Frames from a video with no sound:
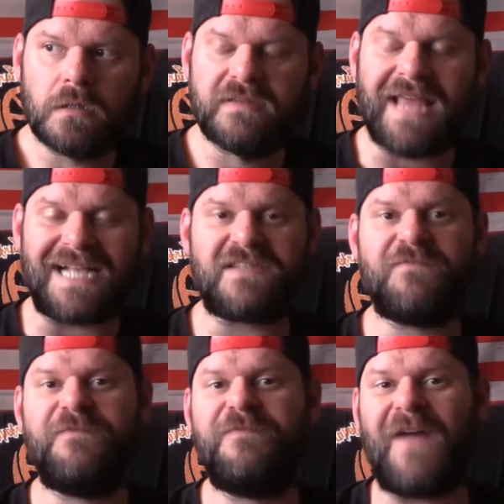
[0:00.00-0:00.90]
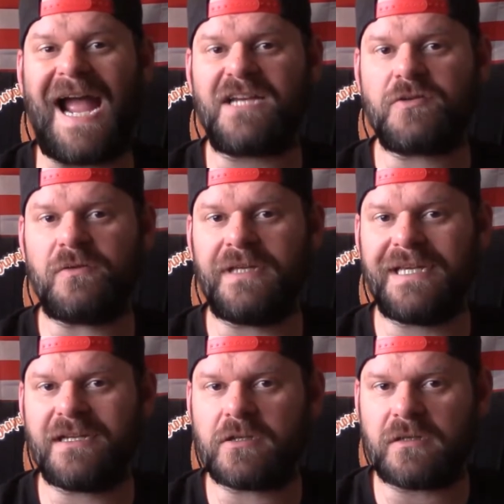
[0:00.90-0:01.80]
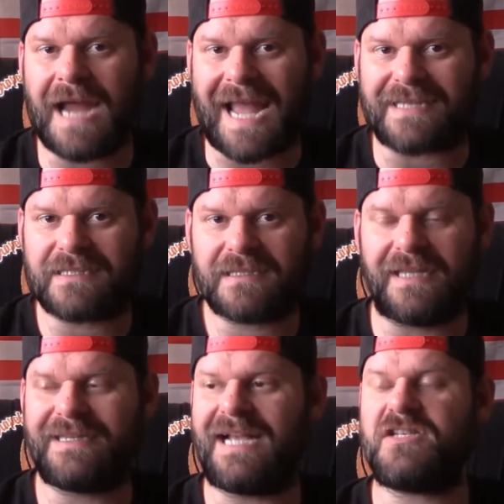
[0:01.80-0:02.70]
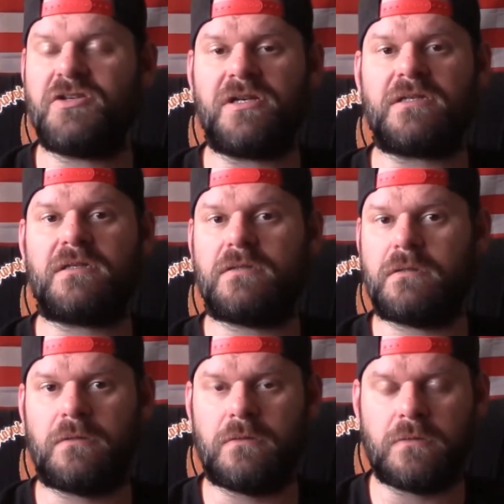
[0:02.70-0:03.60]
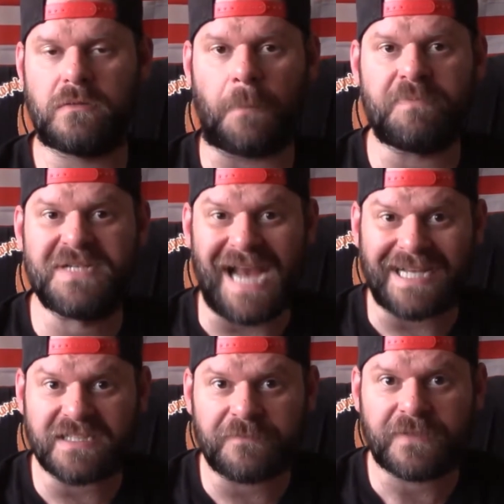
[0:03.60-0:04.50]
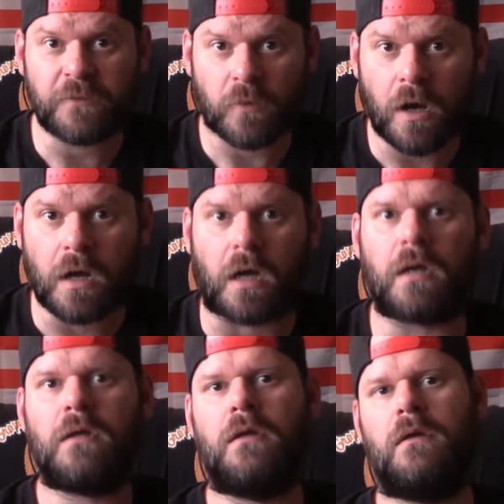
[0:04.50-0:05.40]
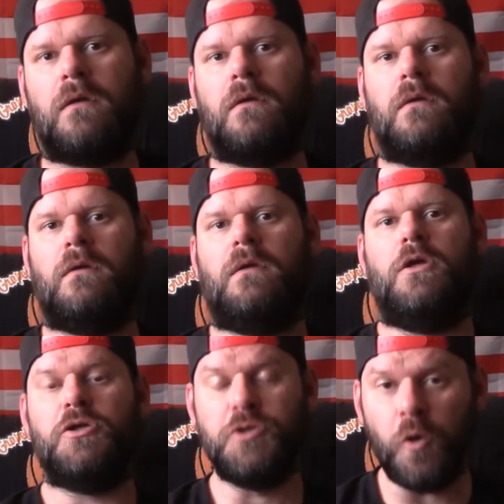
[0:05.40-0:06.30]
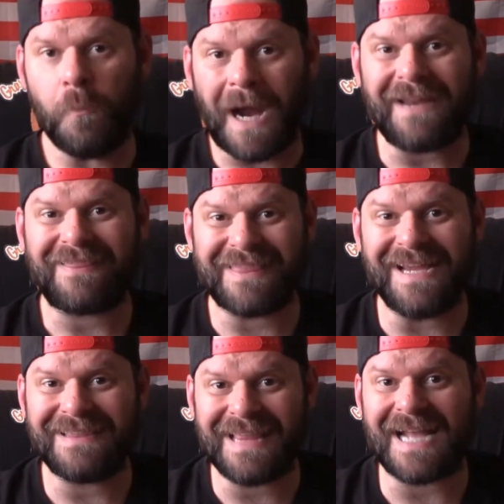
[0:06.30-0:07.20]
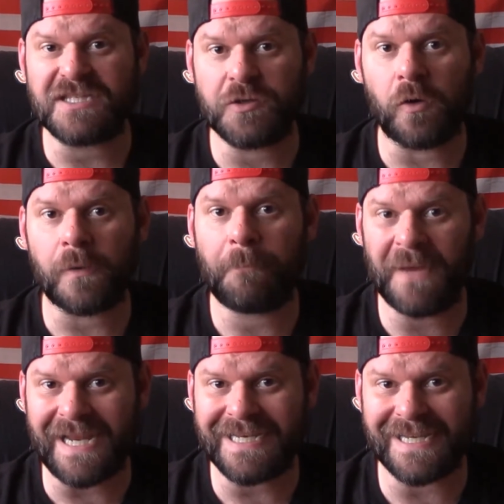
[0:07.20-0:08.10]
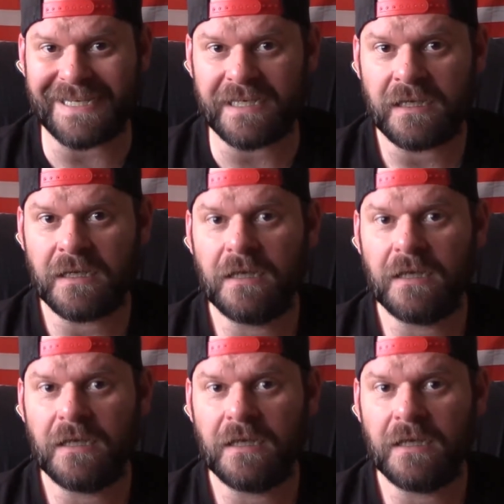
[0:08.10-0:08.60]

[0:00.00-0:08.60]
that's factually incorrect. Like, that's just objectively wrong. You might think that's your opinion,